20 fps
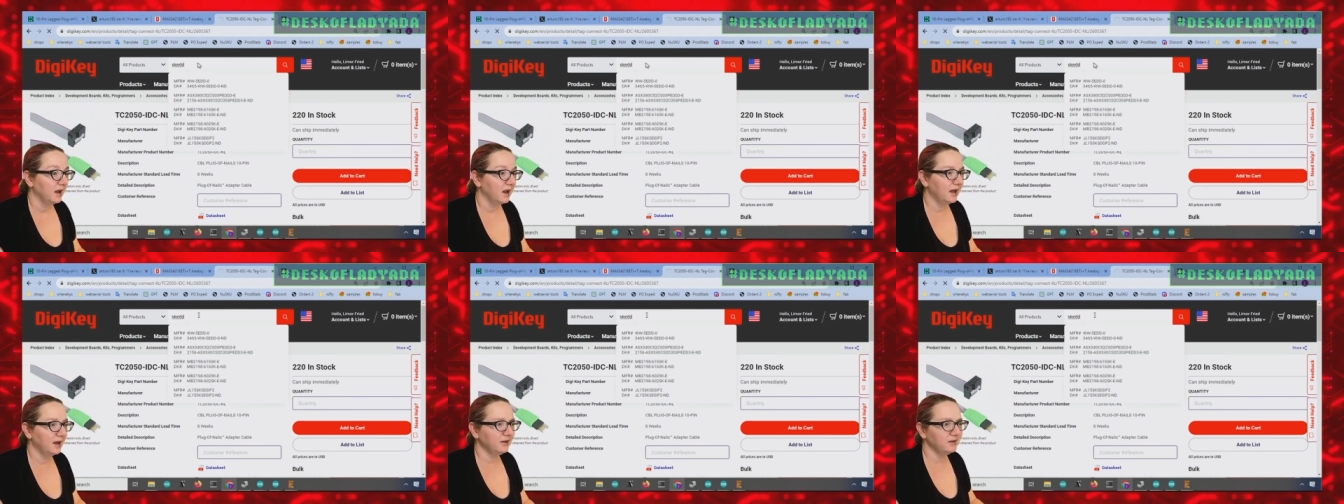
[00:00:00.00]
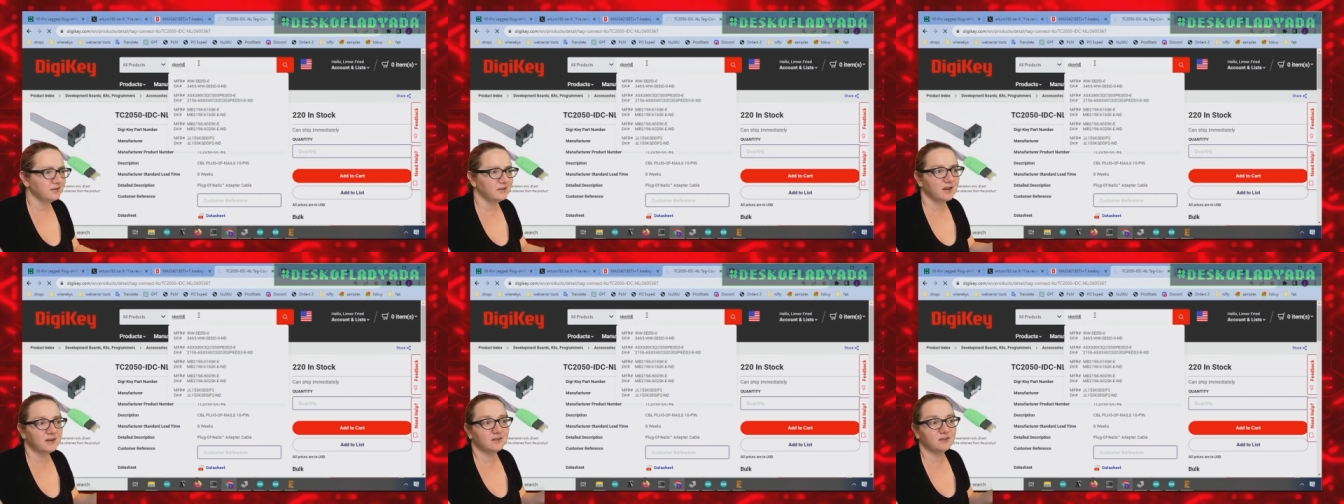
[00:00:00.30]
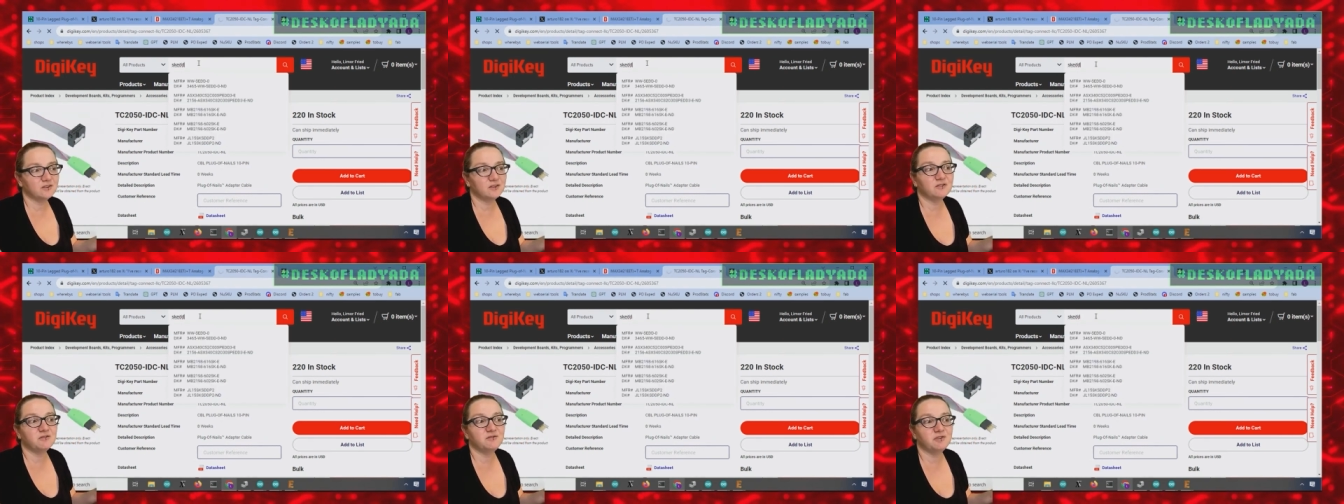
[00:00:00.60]
I just thought
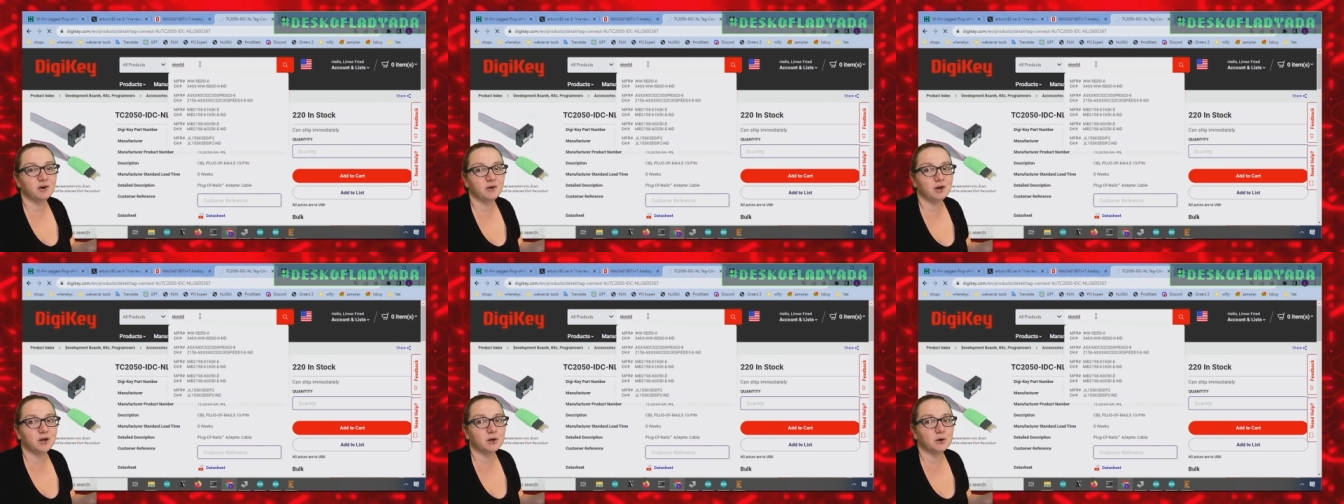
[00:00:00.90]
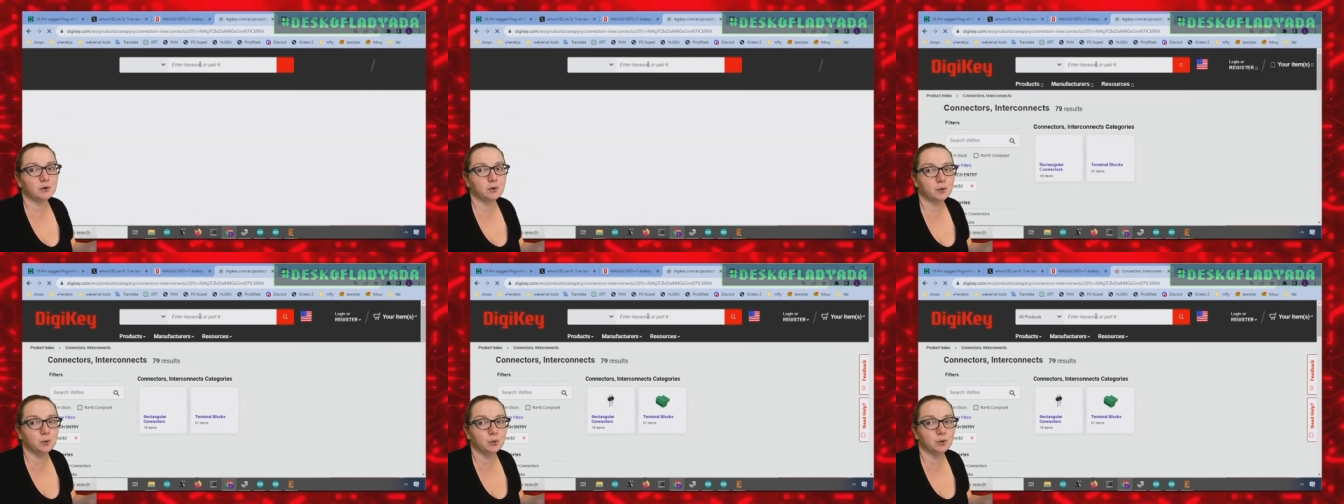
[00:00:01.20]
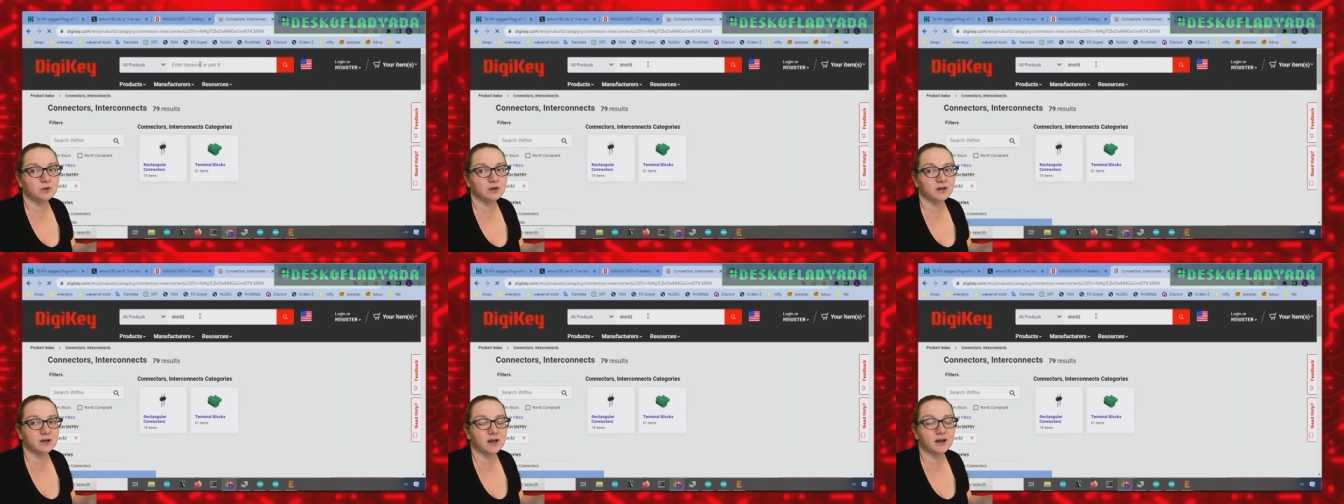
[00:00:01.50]
this is a very
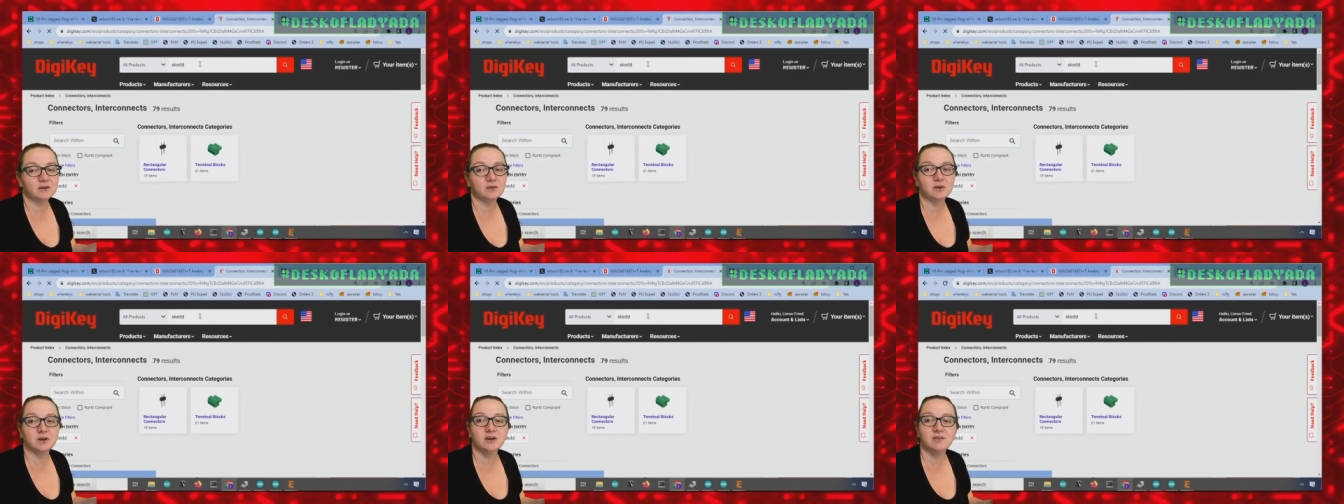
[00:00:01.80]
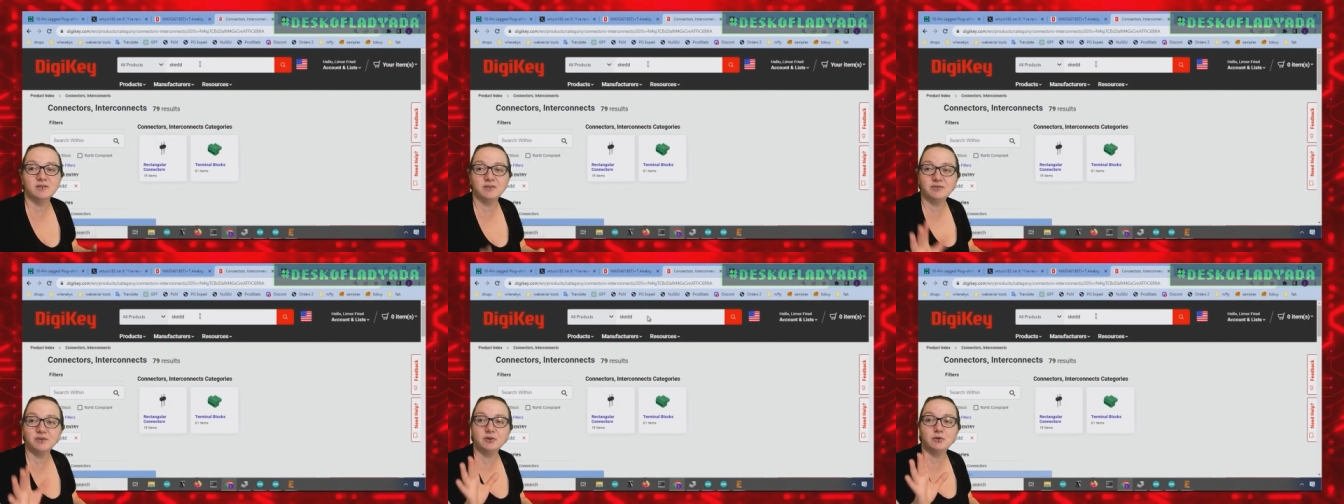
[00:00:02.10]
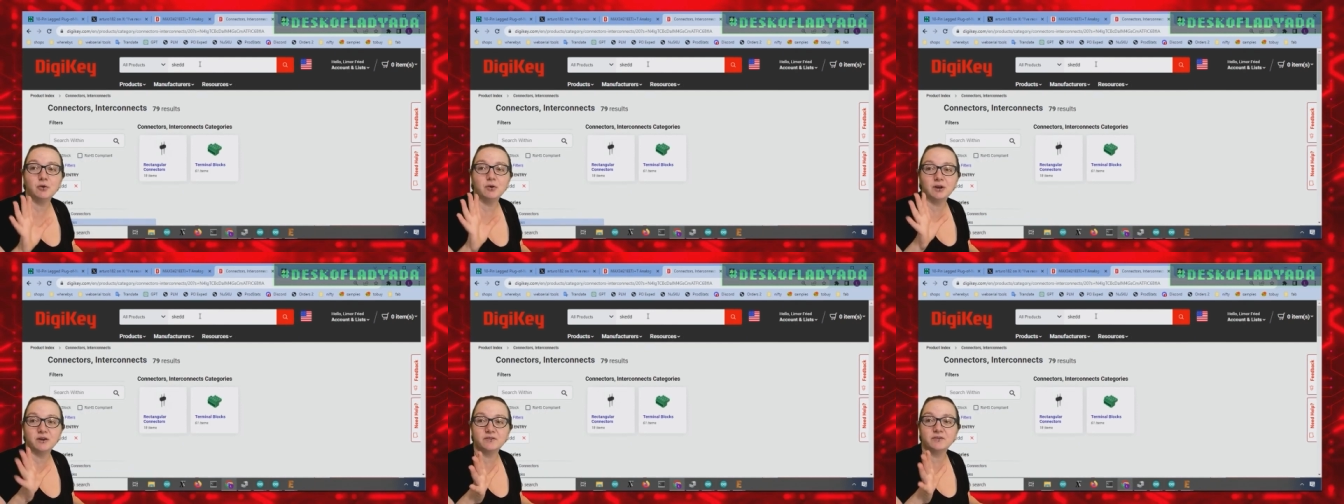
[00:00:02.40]
cool connector, even if
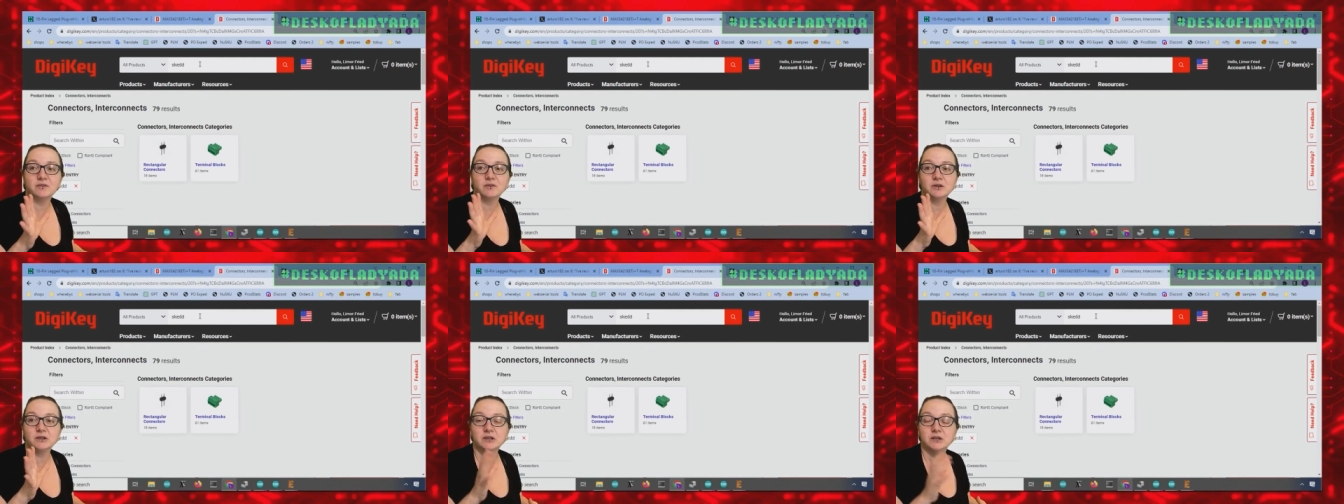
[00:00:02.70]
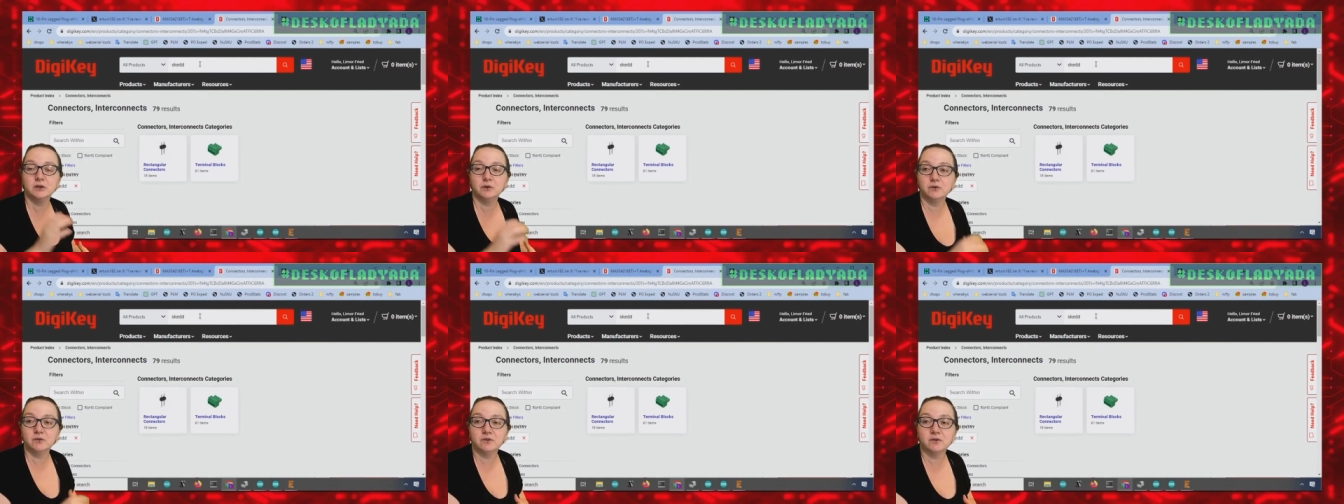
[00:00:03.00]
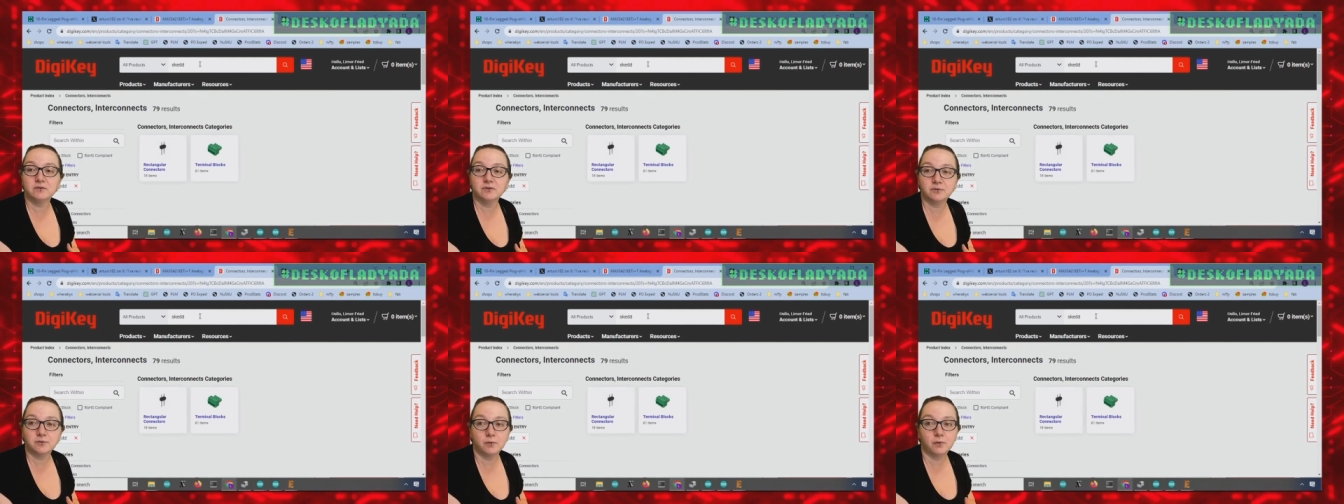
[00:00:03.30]
you don't necessarily
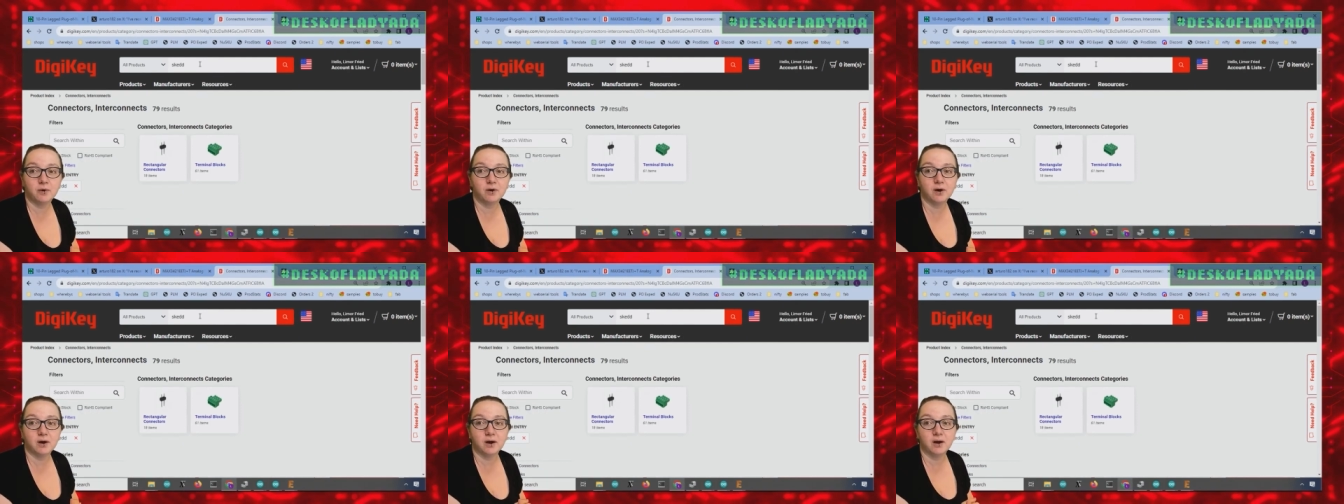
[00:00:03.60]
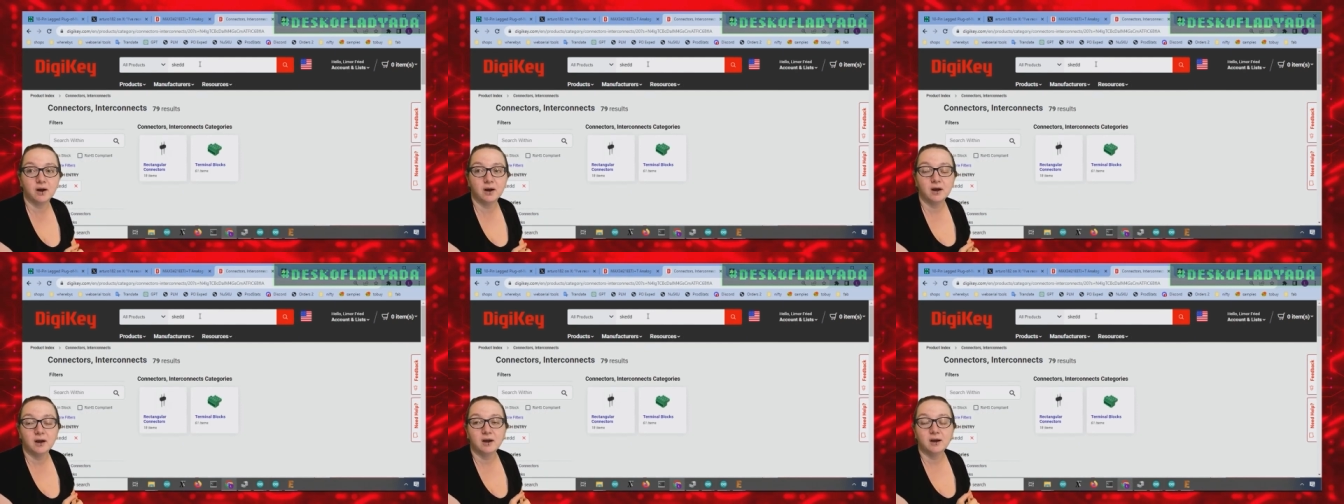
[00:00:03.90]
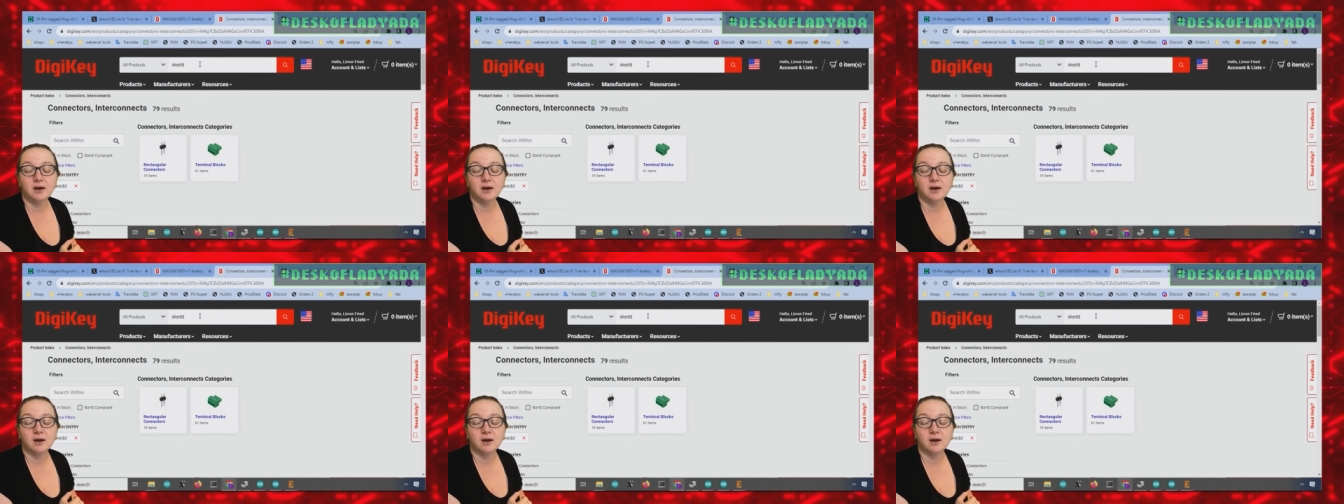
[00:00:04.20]
use it for